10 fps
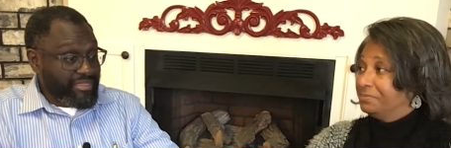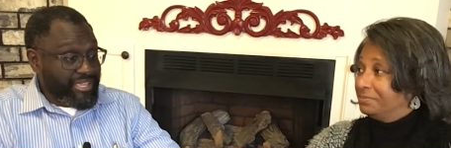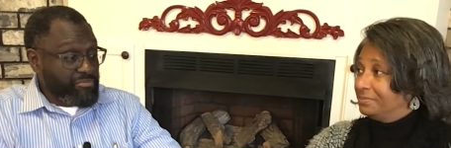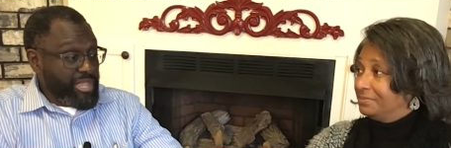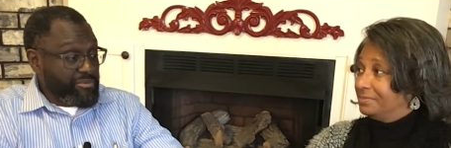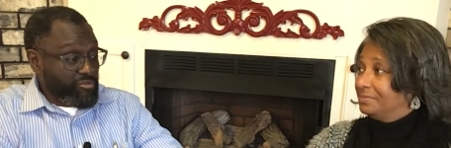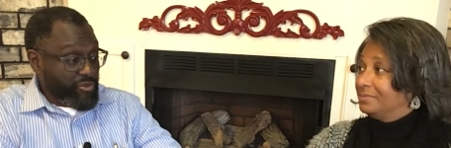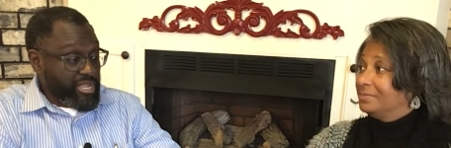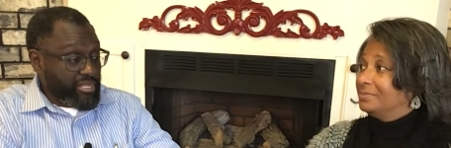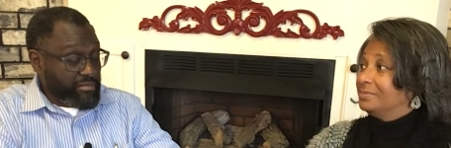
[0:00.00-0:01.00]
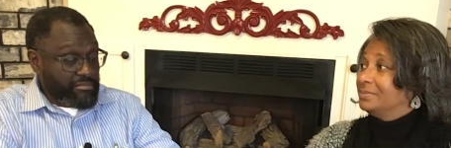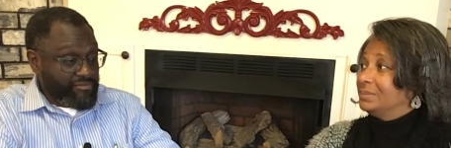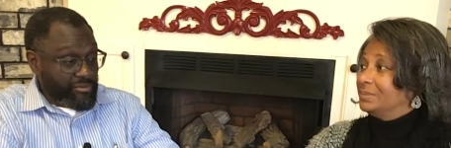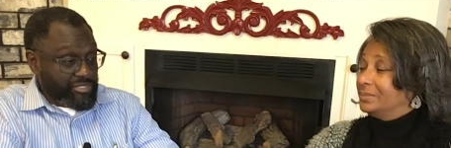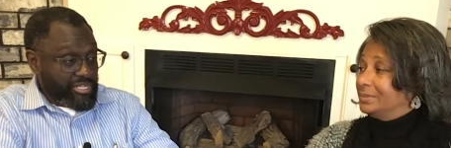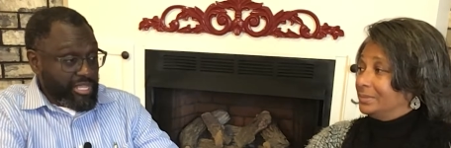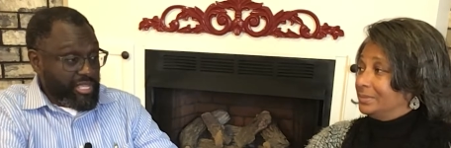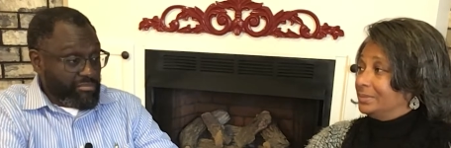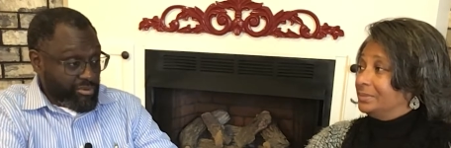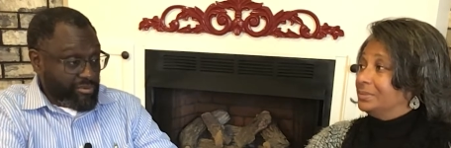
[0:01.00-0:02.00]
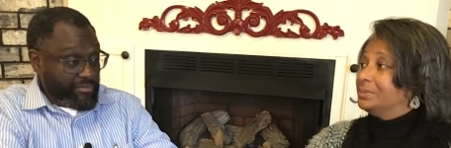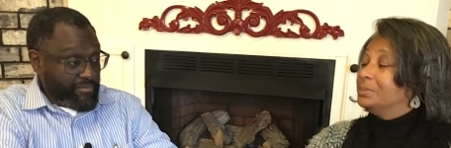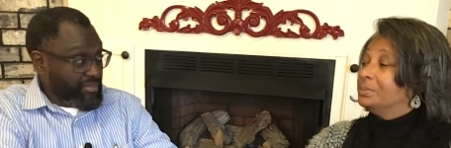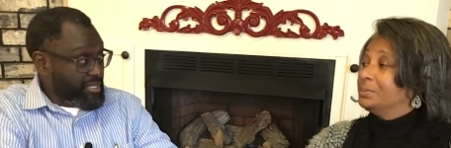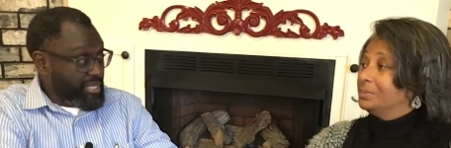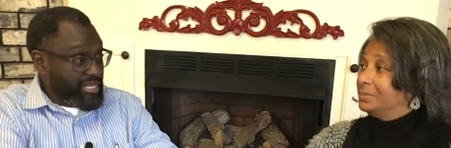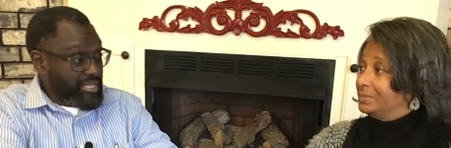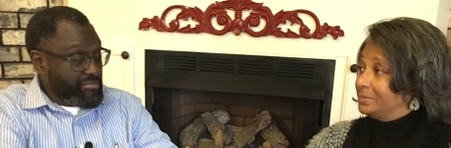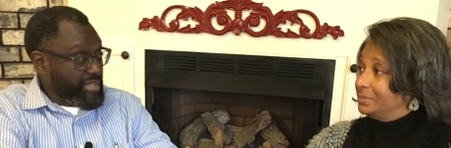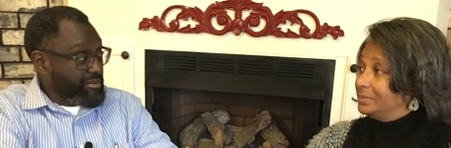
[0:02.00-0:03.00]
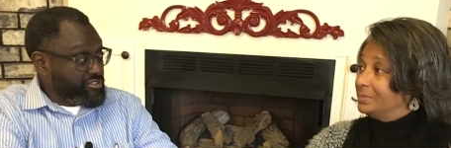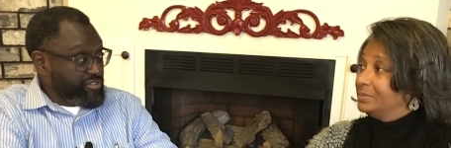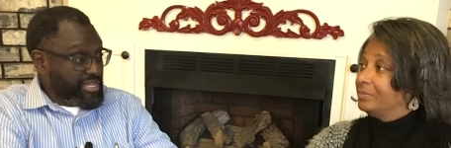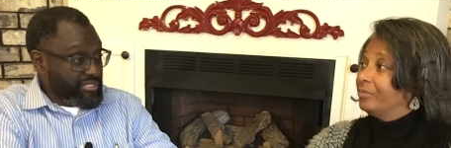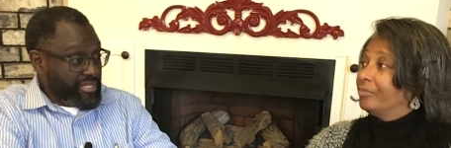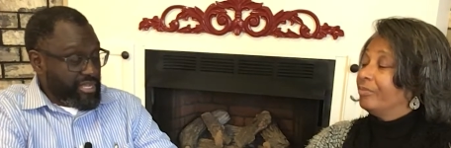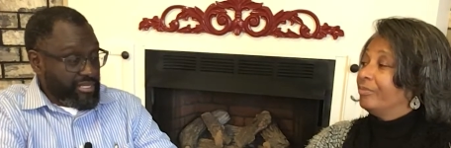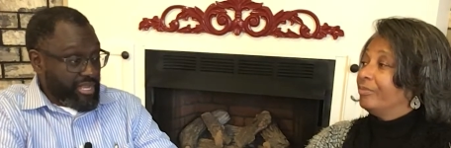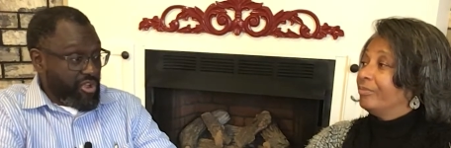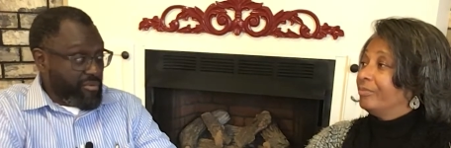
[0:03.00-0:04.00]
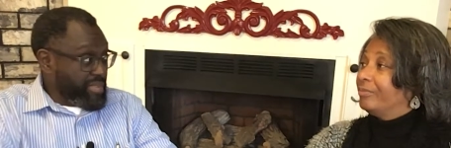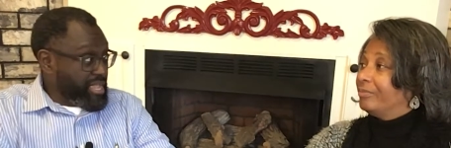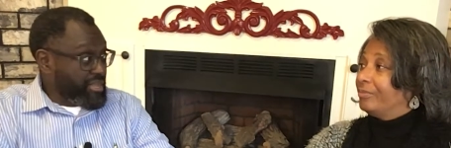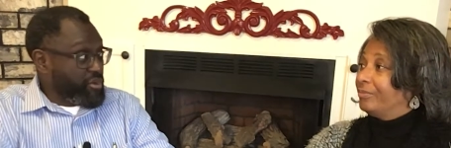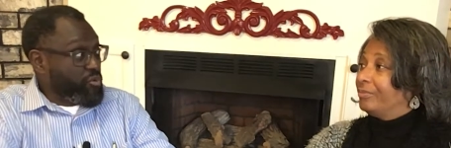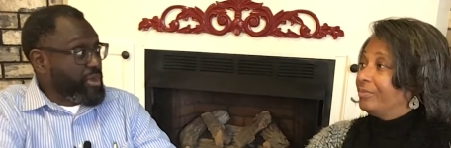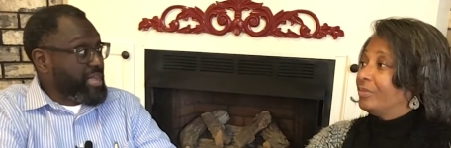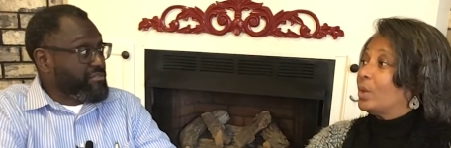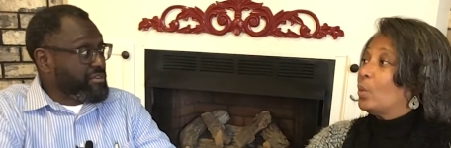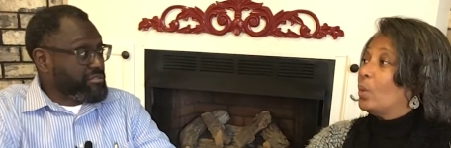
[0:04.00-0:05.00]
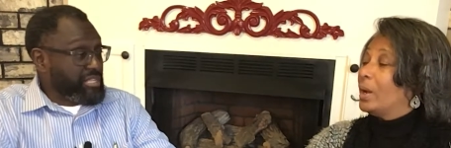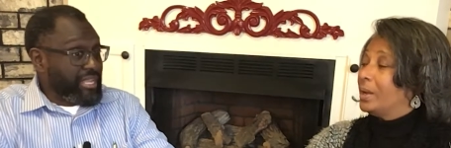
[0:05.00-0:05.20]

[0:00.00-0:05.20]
Speaker 1: They'd be able to read it if it was in Hebrew, mm-hmm. and then be able to translate it in Aramaic or whatever right. the